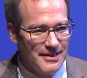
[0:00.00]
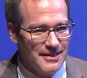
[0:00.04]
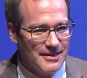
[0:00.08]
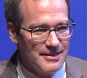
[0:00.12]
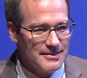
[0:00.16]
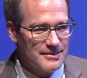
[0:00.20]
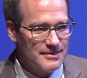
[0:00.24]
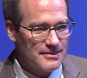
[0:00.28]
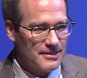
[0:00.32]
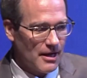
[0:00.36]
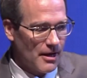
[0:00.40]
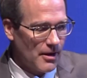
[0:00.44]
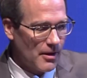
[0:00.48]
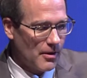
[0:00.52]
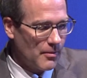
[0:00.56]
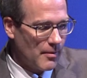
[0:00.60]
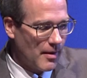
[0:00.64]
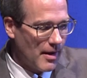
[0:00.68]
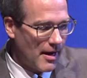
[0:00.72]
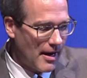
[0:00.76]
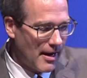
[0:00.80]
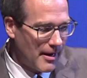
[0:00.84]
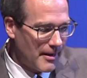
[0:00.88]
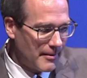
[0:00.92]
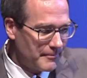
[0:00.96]
So,
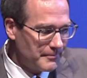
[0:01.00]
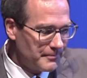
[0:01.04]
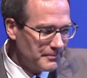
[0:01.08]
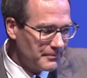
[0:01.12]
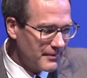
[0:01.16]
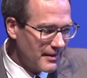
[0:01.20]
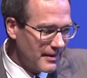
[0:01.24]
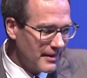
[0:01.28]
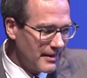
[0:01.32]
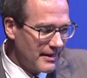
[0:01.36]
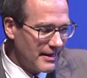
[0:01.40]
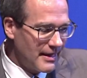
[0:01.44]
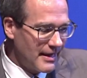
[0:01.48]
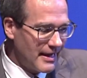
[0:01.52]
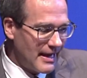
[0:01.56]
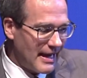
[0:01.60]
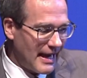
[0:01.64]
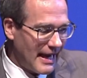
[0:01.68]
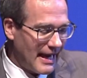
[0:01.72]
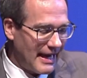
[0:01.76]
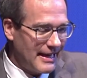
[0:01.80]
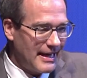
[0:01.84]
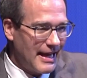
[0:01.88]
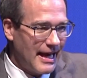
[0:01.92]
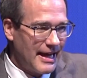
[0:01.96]

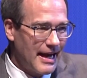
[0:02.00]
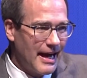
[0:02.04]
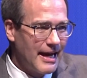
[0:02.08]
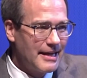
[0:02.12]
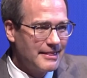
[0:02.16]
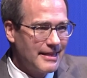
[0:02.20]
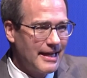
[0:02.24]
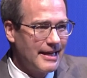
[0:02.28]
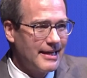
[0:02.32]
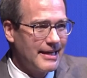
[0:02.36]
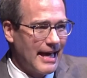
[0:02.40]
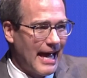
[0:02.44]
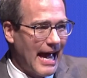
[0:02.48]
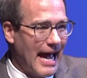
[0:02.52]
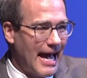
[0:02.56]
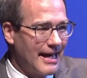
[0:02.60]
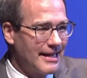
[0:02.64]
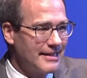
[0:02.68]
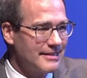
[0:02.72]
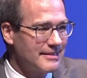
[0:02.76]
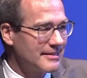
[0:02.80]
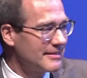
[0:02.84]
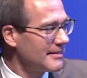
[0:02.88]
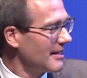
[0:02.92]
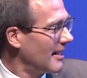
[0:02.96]
and I think
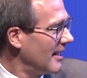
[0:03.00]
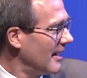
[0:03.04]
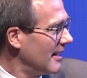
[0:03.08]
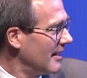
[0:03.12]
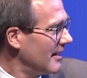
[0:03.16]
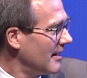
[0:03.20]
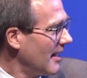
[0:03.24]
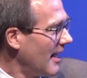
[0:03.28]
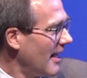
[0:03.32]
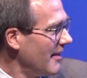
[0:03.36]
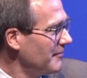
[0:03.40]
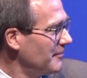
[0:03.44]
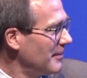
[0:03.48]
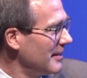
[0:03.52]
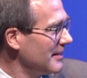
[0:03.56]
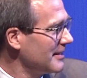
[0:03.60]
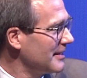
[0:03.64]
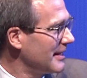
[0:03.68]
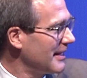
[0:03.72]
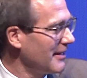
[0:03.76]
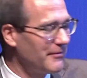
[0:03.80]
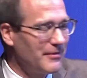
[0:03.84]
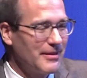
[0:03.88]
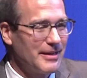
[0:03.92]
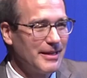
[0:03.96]
as I've been
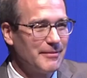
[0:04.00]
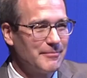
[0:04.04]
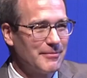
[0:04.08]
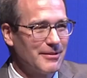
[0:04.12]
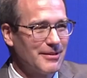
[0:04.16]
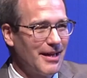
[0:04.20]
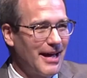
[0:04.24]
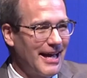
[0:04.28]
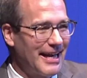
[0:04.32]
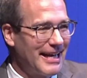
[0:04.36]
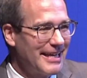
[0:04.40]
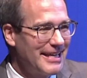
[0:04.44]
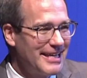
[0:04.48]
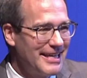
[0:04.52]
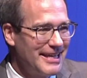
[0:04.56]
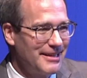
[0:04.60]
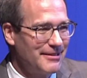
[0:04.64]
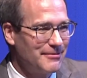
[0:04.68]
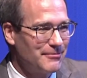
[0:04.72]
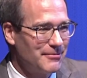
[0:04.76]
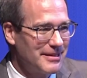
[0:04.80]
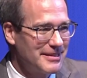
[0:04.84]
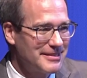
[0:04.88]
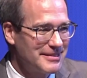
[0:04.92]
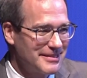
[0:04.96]
giving him a lot of
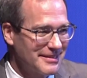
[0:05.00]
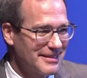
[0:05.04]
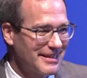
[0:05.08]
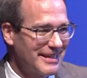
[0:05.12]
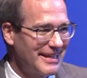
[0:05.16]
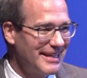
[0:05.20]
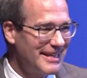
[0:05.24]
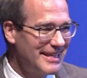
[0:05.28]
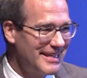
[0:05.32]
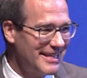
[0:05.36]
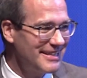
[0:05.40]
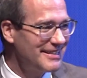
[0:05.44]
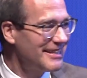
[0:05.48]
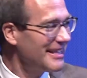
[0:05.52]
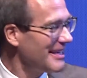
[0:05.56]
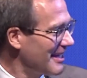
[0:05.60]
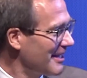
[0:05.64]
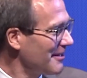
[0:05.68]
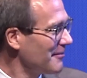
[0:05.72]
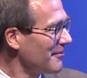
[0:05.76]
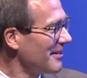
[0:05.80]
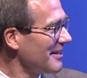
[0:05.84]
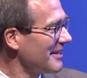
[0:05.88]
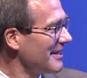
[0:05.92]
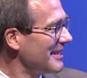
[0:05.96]
heat recently, and he
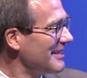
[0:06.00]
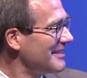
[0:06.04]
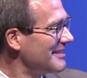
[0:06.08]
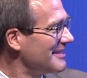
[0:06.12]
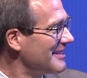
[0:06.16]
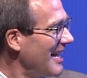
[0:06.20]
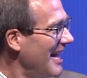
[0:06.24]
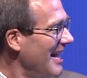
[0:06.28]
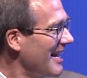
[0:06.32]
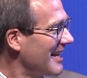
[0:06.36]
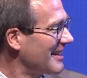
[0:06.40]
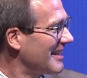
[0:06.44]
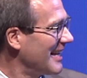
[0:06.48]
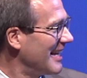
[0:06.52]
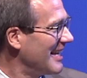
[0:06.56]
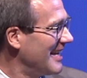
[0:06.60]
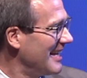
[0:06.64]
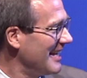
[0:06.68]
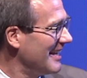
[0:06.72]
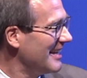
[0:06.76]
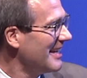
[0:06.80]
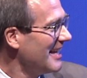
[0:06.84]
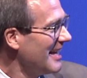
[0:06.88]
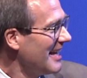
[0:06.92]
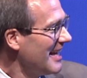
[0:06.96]
can really take the
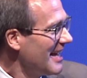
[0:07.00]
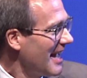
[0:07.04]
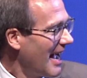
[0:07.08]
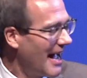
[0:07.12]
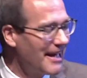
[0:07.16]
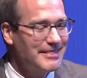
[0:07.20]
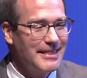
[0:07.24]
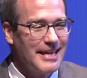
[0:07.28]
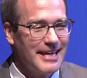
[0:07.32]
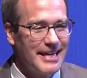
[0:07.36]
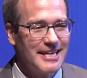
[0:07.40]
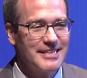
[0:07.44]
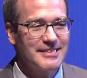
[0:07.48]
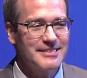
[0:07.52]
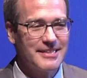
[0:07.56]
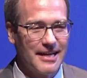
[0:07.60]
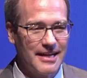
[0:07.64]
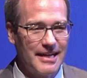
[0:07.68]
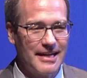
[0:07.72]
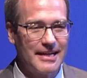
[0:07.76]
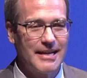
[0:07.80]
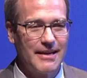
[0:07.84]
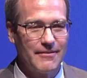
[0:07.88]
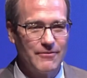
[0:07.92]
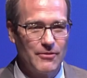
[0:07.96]
heat. I think he's
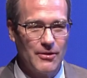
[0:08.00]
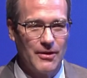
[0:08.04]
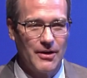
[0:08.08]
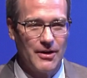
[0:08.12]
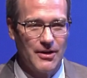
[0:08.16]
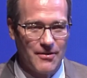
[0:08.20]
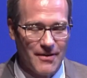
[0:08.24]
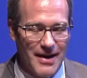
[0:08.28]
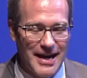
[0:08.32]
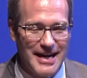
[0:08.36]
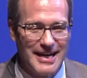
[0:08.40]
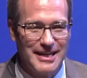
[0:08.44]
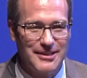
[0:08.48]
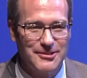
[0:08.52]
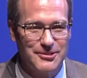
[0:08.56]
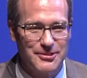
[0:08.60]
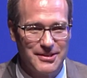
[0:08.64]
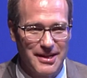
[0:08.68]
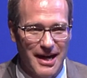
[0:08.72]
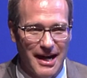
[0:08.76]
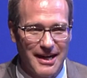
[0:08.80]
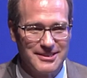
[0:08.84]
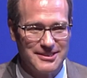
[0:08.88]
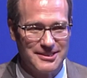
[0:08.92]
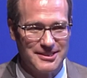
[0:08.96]
gonna give you a great
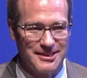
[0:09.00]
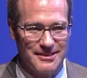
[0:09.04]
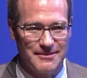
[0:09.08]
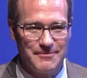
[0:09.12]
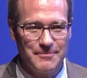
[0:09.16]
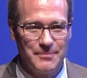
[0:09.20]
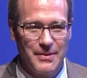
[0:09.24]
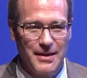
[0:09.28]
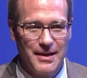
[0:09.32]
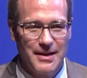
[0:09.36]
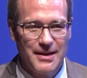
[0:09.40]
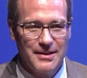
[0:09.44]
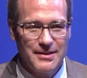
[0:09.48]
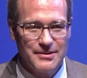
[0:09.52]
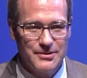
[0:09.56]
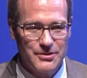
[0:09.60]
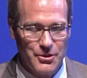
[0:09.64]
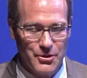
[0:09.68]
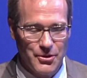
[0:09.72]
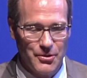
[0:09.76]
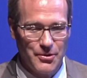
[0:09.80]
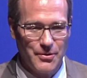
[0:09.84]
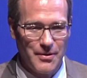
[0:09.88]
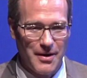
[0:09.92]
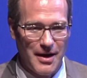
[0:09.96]
introduction
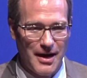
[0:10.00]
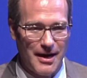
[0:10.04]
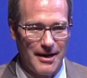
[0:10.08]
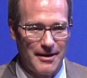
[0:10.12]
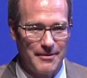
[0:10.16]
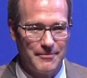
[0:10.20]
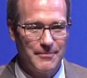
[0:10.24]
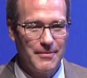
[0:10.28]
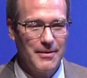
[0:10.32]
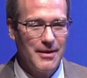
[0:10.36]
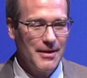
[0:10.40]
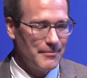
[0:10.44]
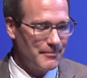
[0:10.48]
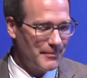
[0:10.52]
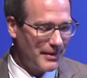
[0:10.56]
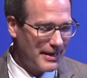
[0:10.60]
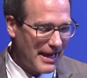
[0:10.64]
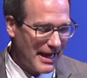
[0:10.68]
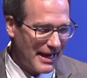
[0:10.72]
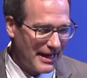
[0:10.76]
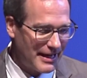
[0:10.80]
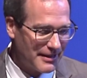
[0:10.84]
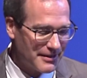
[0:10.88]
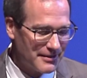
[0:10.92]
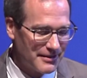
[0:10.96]
to
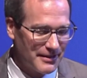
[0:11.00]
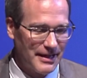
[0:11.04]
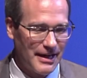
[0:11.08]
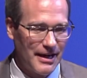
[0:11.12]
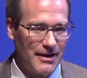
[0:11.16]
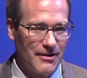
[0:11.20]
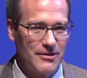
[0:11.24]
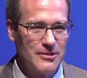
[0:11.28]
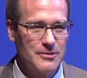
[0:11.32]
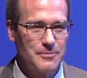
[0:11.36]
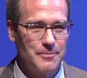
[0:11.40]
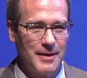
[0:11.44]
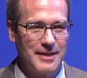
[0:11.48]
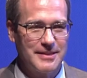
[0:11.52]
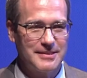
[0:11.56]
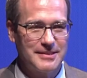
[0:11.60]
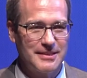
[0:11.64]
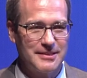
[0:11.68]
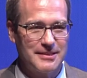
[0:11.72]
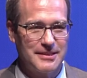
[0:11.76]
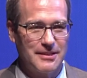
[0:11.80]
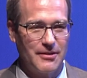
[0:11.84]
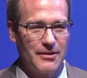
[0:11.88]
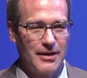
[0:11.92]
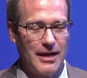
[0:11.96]
mechanical and aerospace
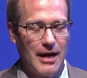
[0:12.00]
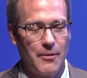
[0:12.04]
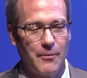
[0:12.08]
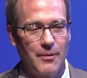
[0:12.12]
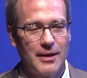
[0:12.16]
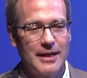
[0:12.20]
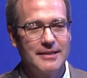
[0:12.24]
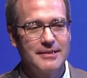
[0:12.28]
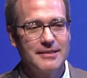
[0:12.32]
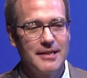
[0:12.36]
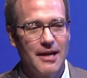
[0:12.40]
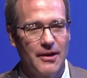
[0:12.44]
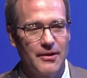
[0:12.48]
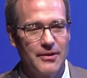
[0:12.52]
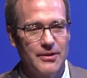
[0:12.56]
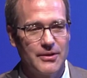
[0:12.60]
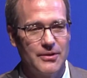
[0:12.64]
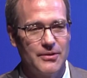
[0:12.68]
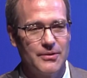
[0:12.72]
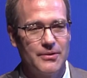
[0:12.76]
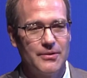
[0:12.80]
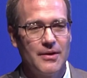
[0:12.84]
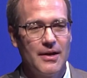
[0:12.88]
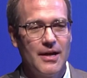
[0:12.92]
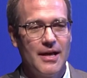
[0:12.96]
engineering. I wanna tell
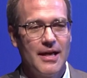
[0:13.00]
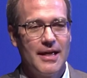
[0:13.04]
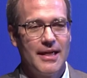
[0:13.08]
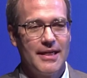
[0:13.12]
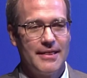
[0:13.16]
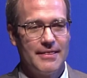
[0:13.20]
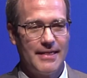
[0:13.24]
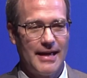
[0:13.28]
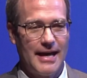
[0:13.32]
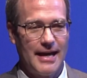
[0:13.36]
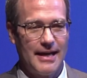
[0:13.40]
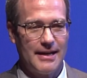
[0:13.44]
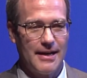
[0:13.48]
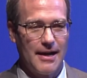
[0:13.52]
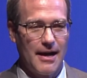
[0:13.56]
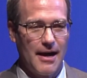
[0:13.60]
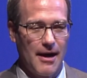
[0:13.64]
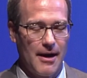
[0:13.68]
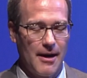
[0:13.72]
you that